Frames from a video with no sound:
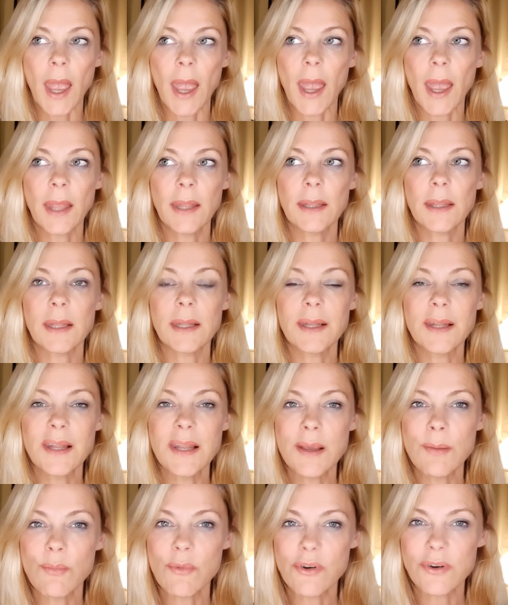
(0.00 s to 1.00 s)
And
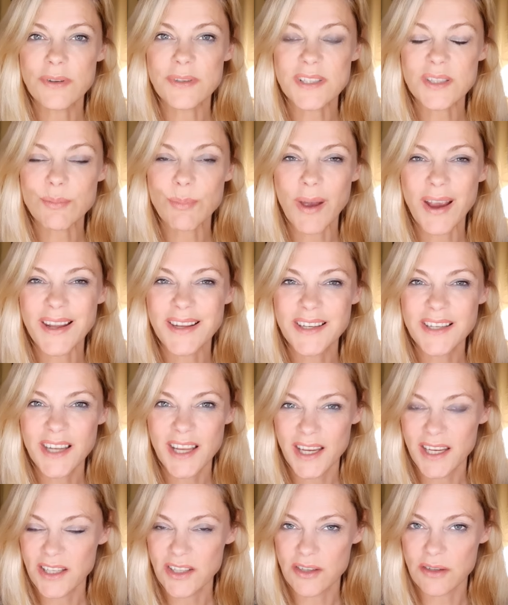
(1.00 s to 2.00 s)
limerence by
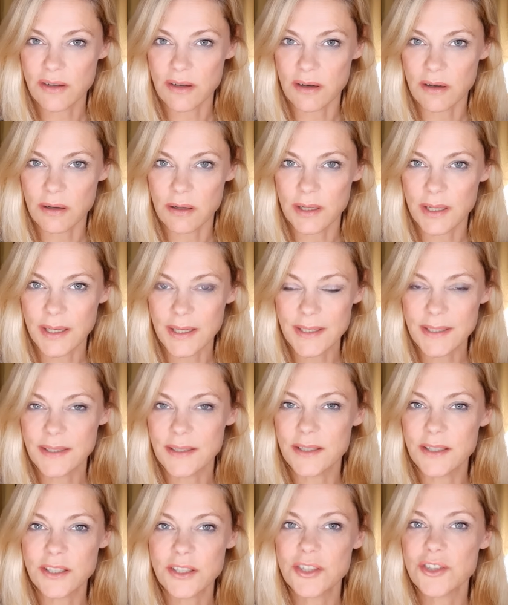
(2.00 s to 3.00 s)
nature is
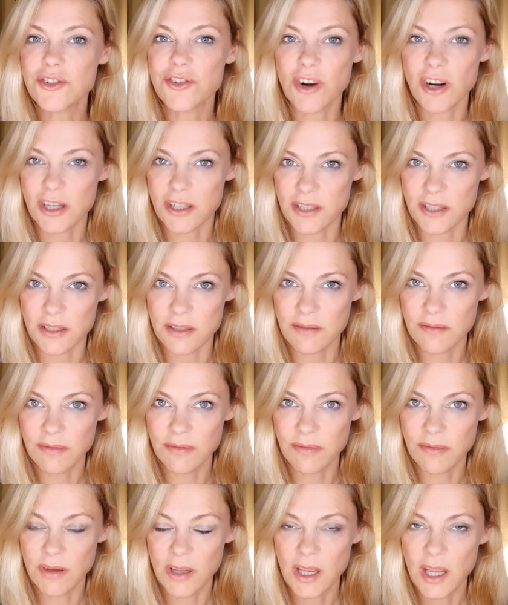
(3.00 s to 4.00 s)

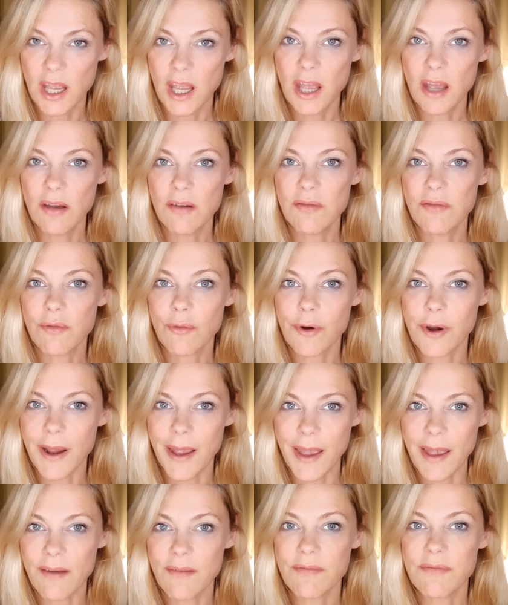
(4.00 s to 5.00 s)
destructive for
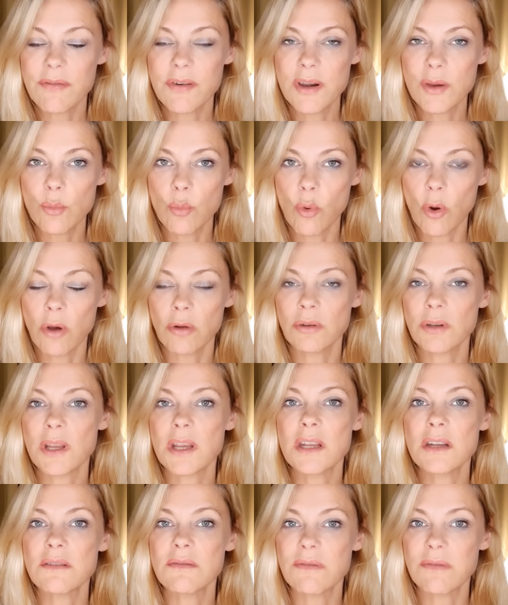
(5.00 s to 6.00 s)
everyone
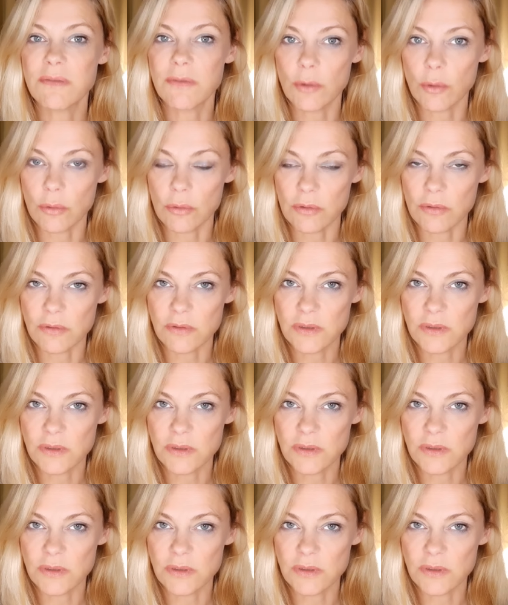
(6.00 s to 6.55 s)
involved.